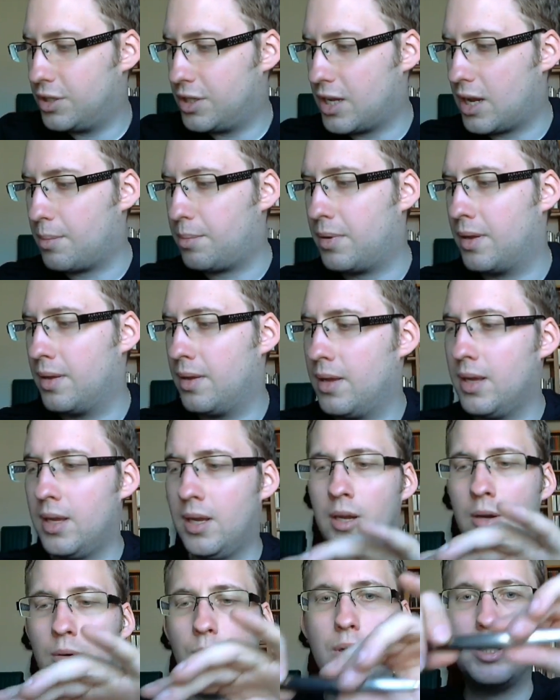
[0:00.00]
up.
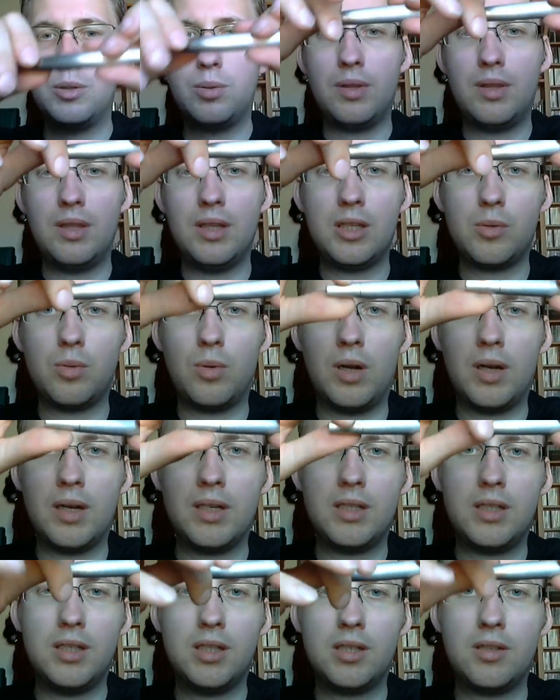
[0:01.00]
Whereas with this one,
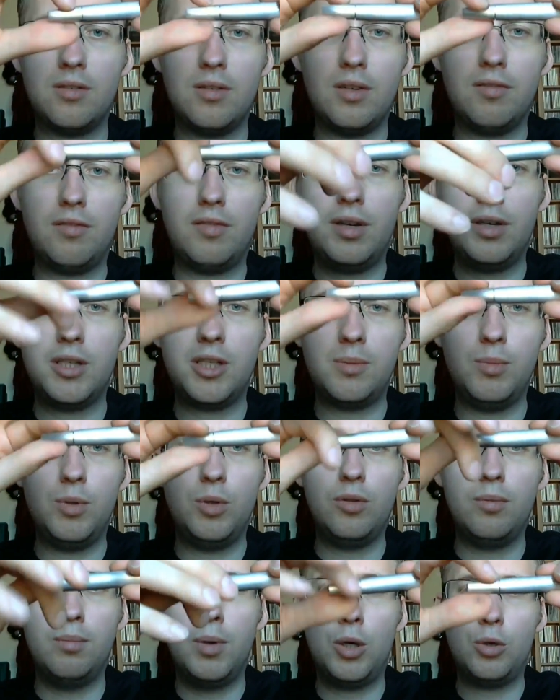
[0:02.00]
it's just a, a very
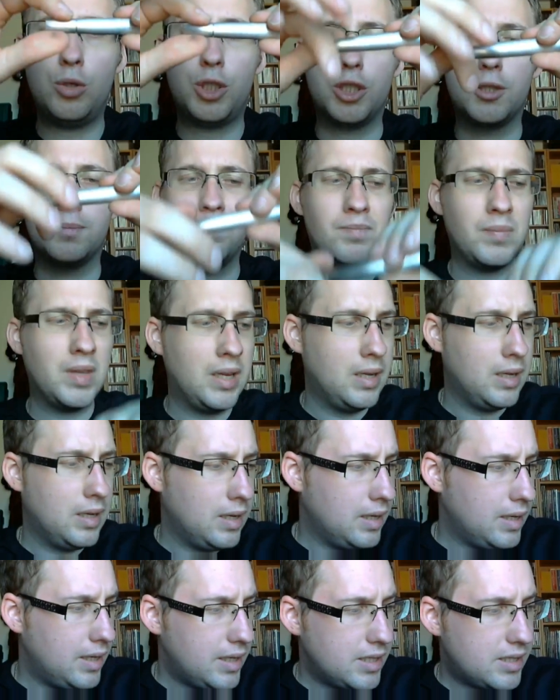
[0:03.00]
smooth motion.
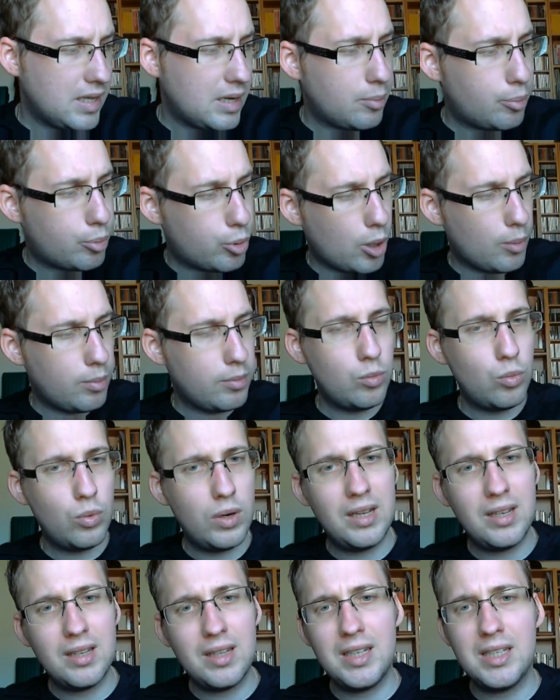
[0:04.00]
Is that a problem?
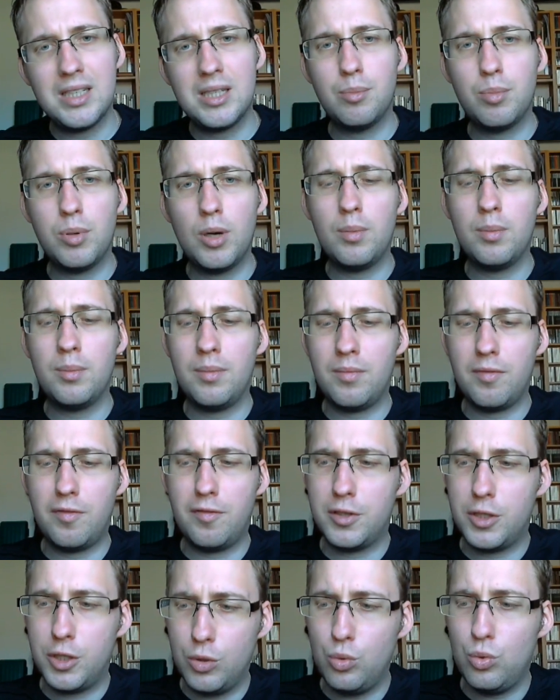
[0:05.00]
Well, it's a problem
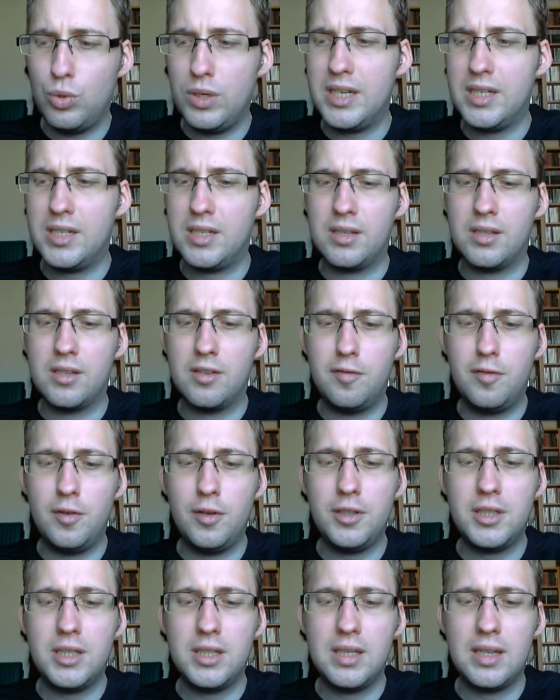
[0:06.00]
for two reasons. The
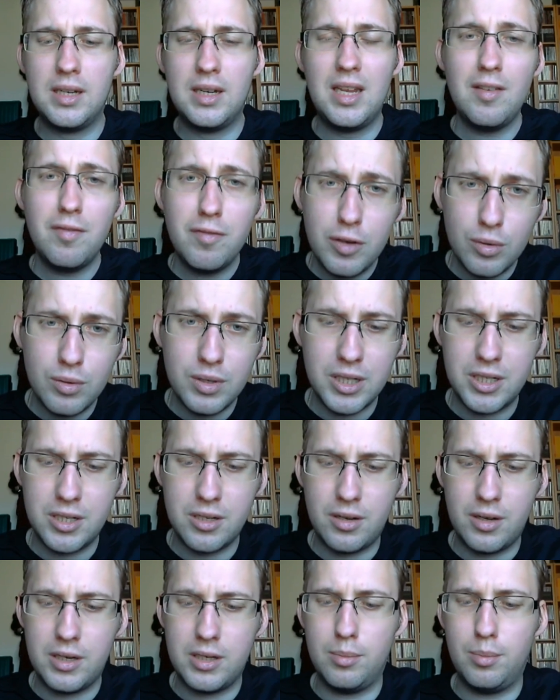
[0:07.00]
first is that if you
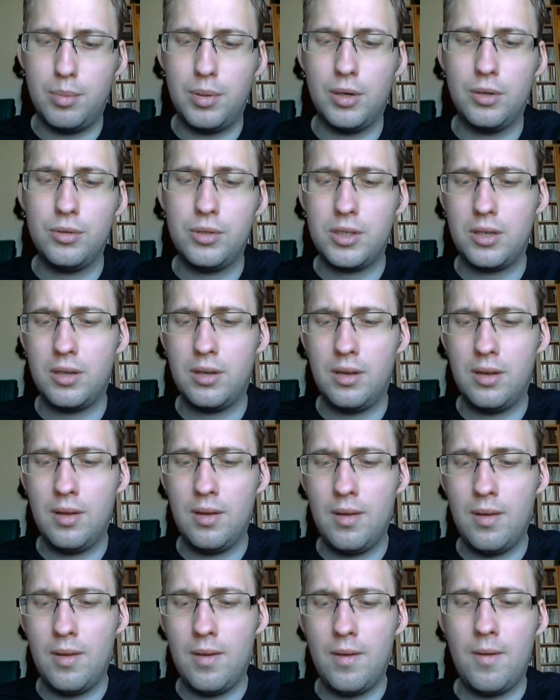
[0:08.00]
decide to post,
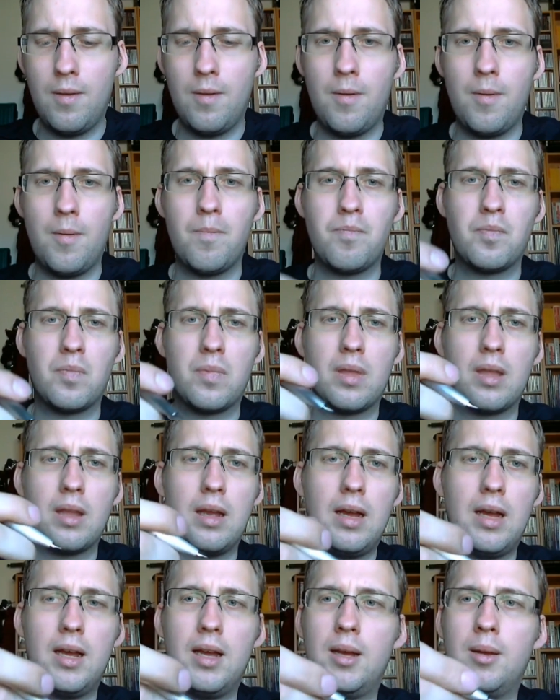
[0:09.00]

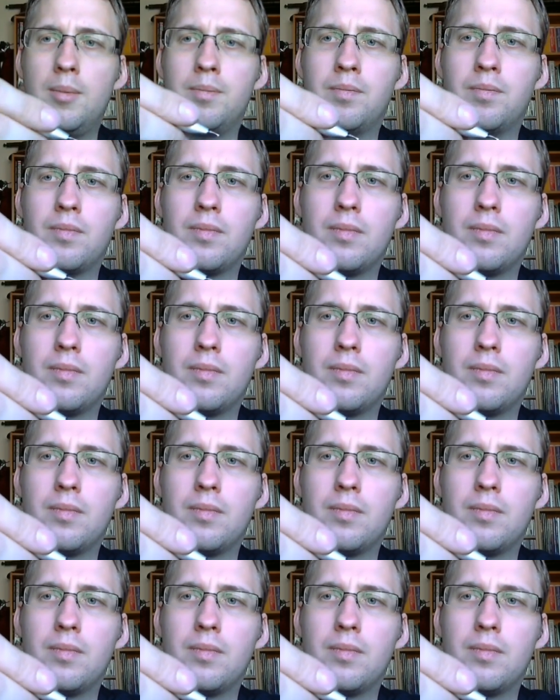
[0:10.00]
um,